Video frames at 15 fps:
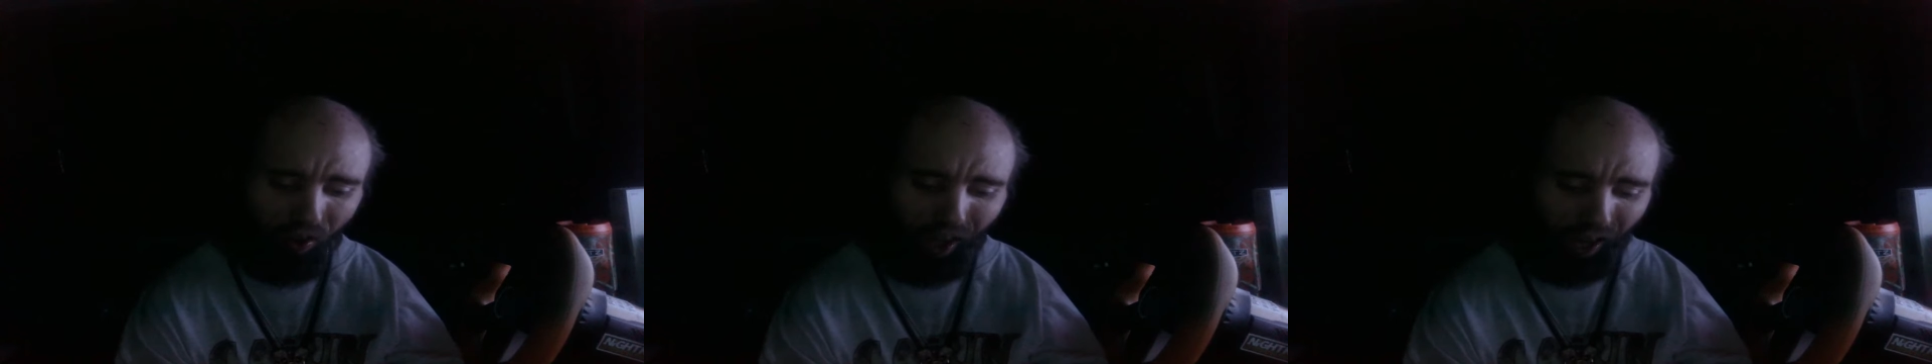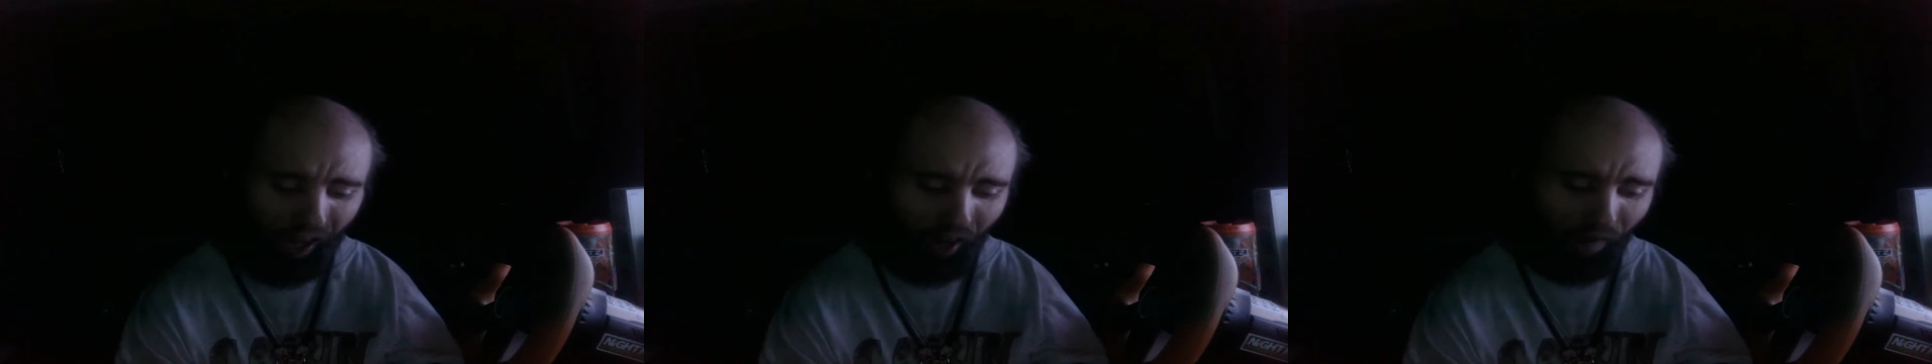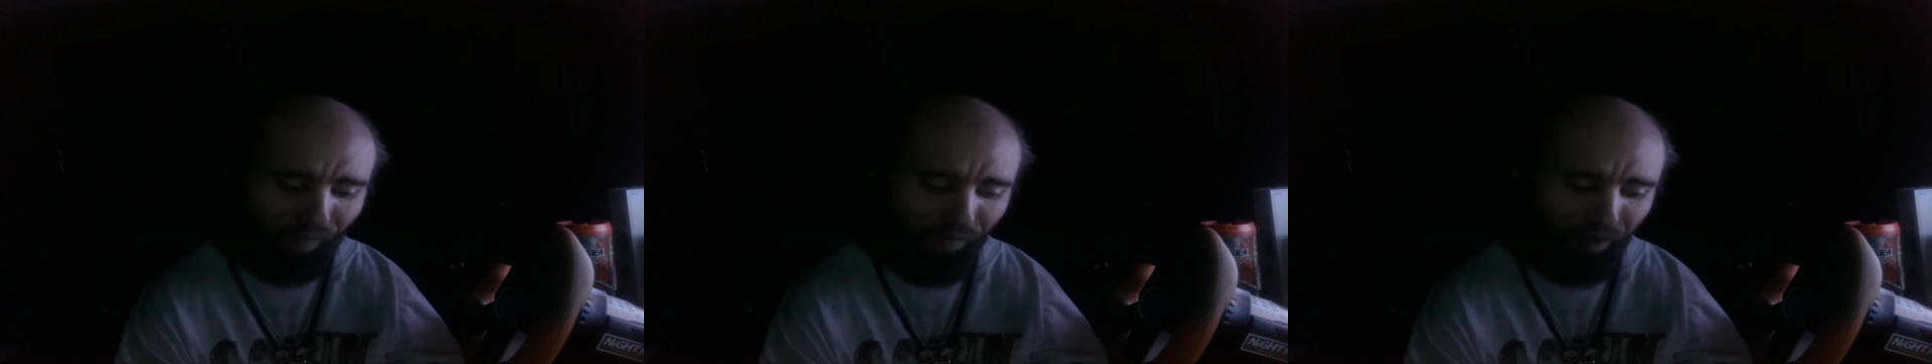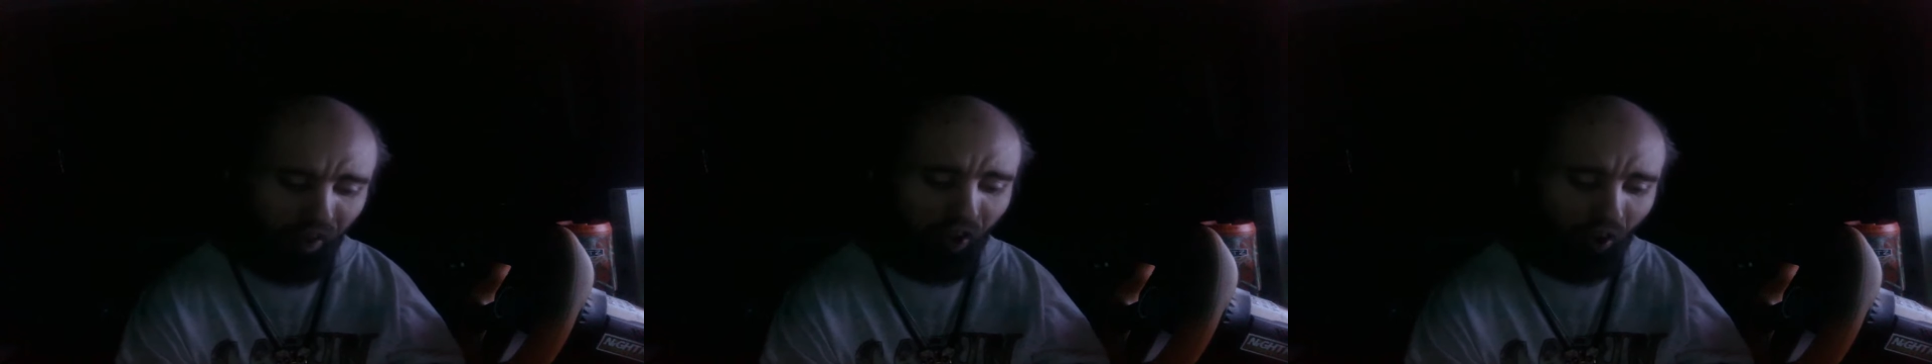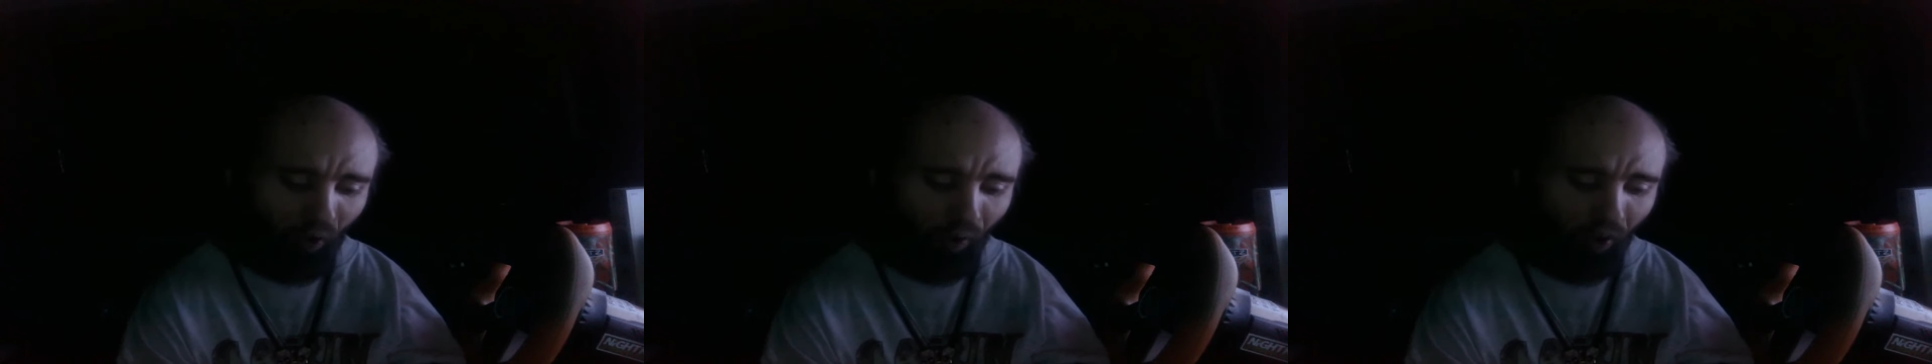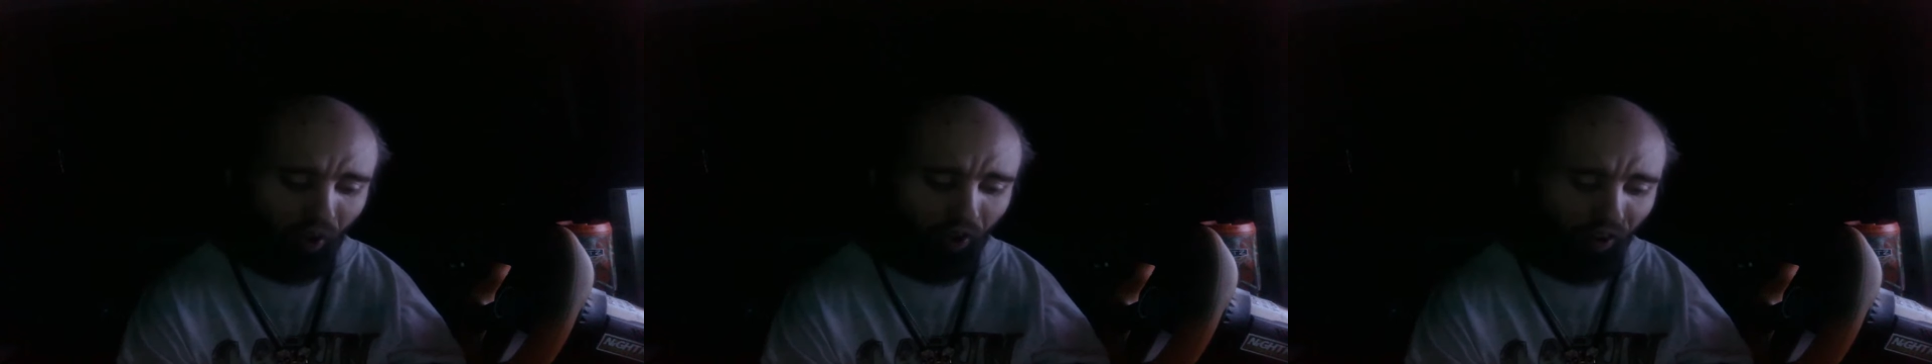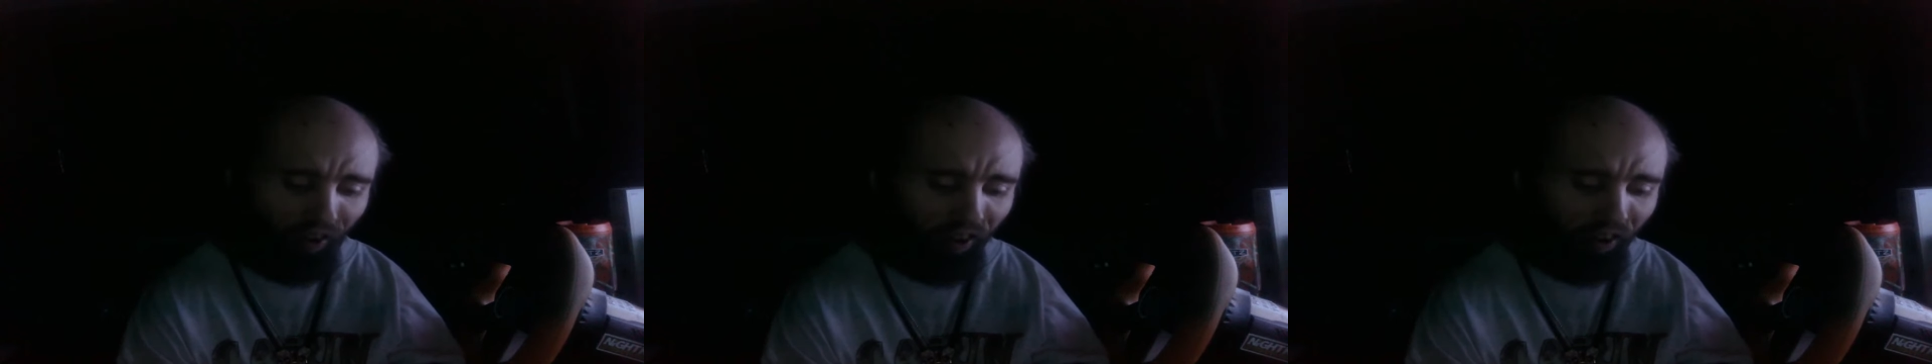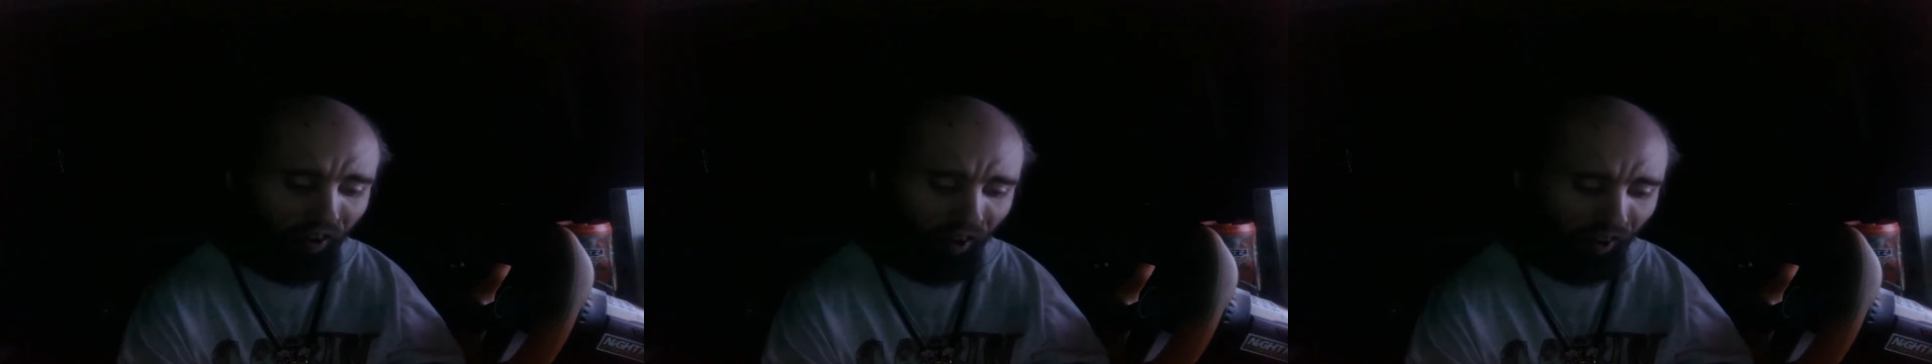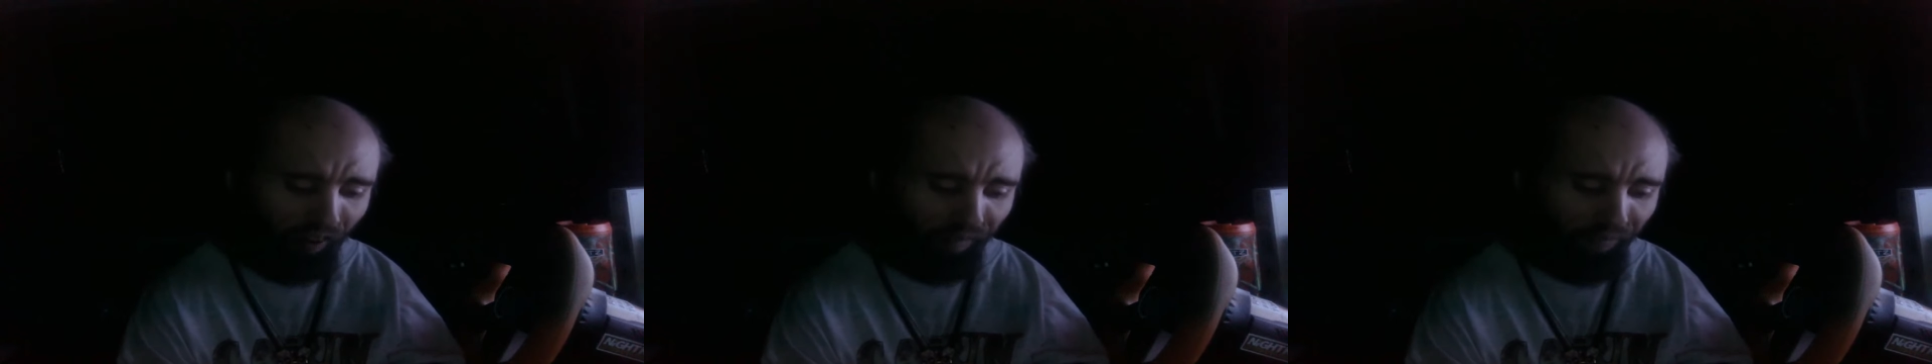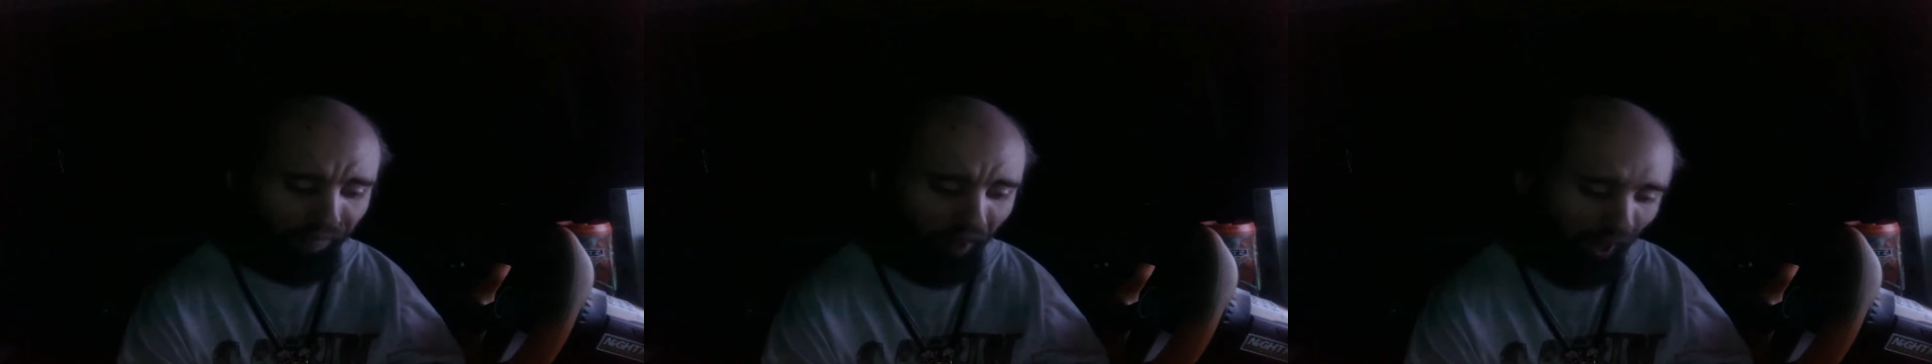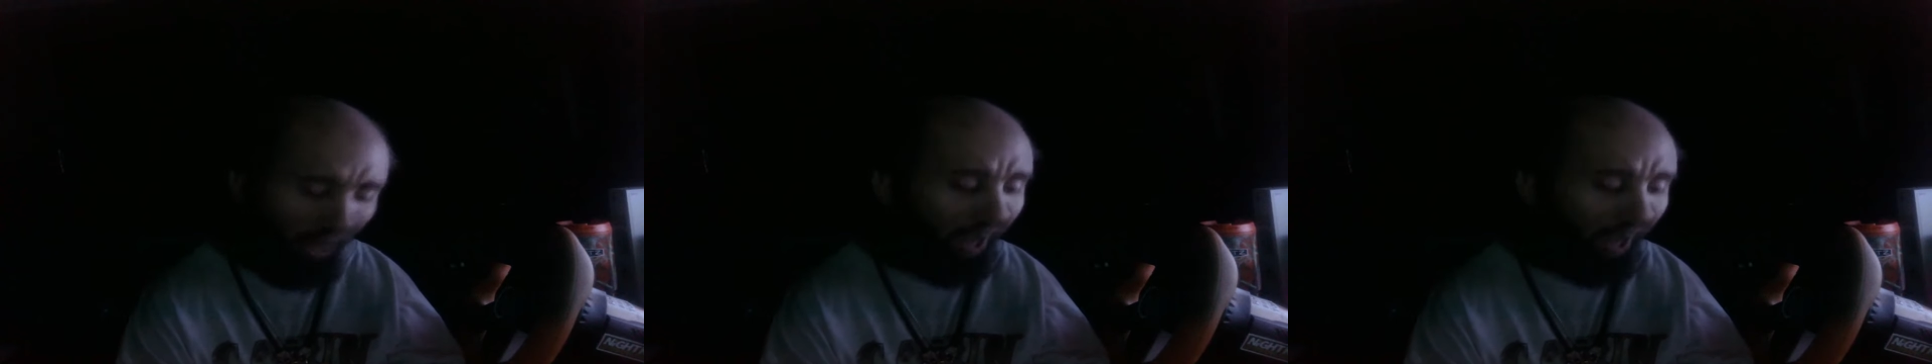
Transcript: I will be going to them